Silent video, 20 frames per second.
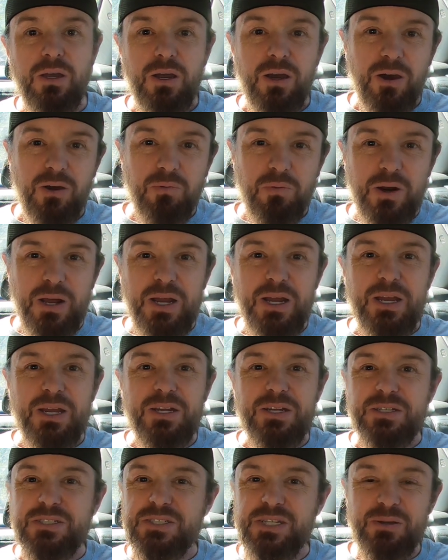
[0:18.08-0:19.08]
All
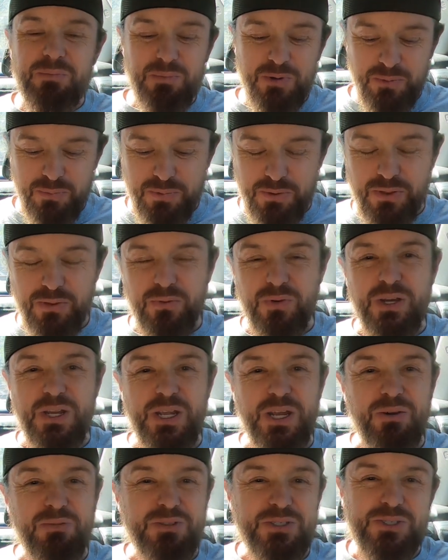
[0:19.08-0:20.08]
right, attempt number
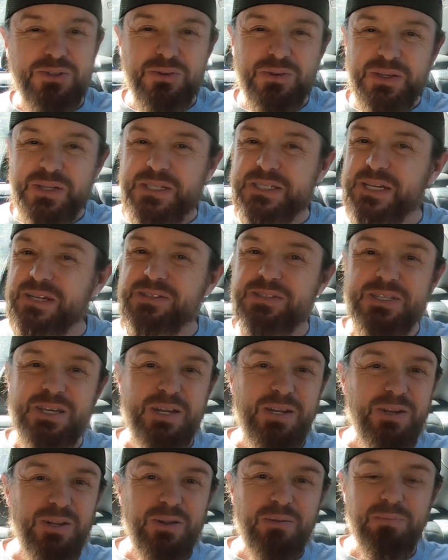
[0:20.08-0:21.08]
3. I was doing this
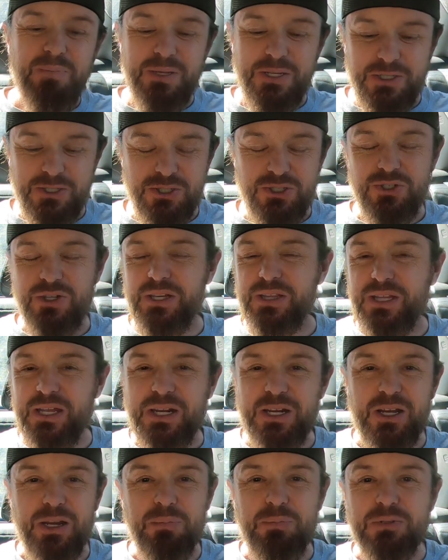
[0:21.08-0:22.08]
outside on a bench, tried that
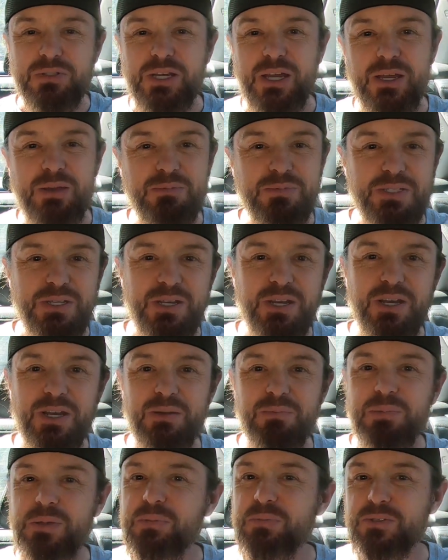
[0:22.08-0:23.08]
a couple times,
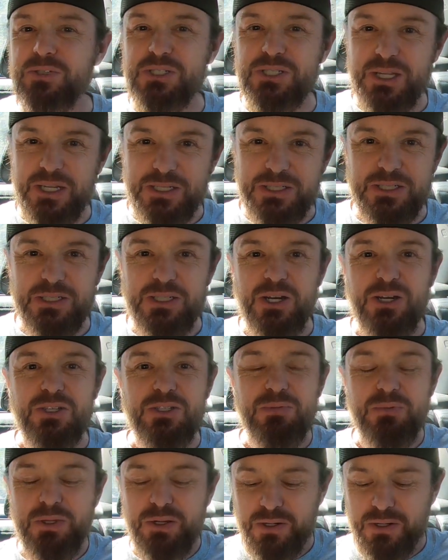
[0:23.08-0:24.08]
and people just like to talk
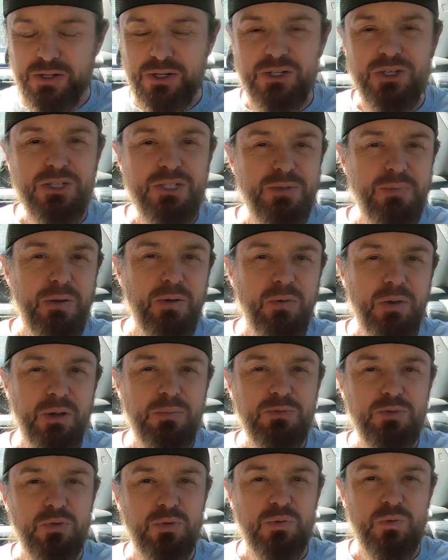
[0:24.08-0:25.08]
to me. They're curious about what
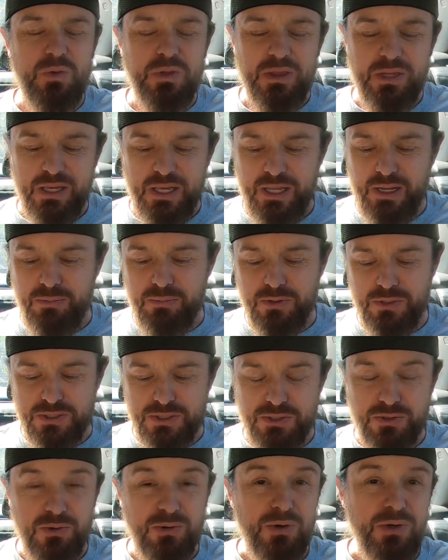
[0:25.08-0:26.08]
I'm doing with the camera.
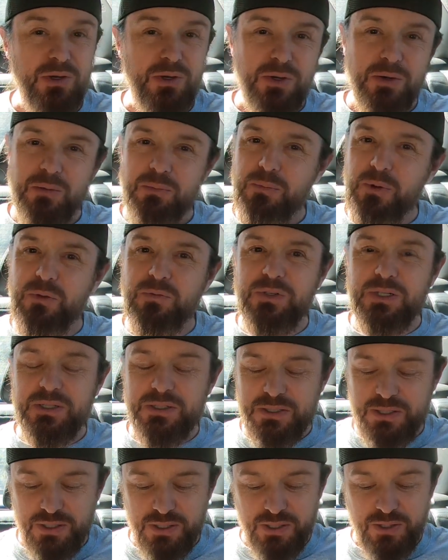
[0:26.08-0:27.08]
So moved
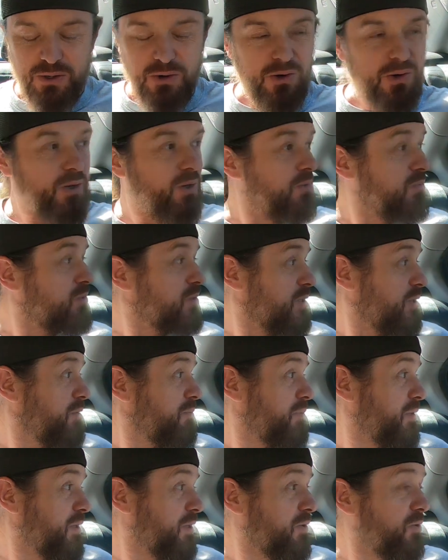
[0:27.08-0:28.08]
into the car. It was going to
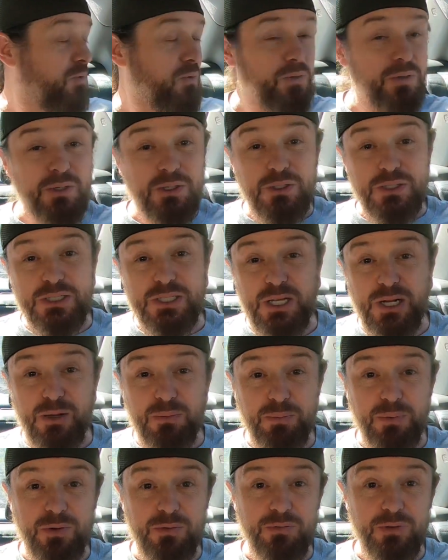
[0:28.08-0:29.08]
be a cool little
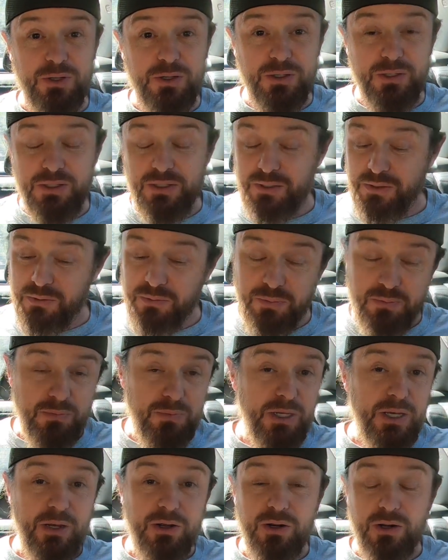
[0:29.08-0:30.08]
setup of,
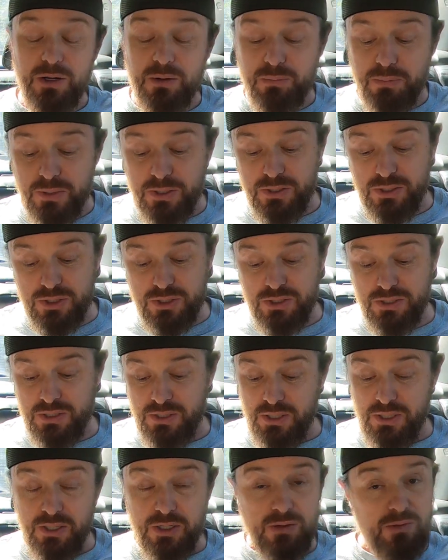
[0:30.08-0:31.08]
be out on a bench.
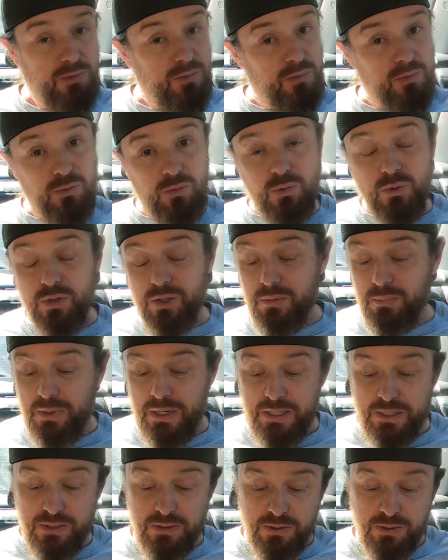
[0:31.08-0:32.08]
We're in the
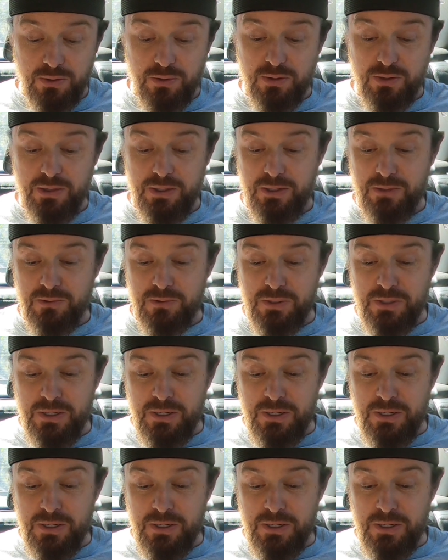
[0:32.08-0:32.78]
back of the car now.